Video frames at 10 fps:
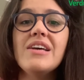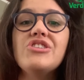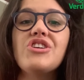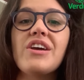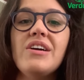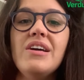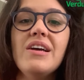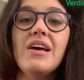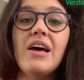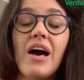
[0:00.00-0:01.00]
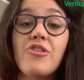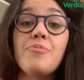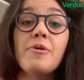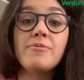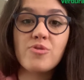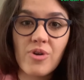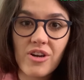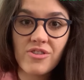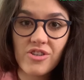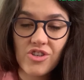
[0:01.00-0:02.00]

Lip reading: share other people's work on their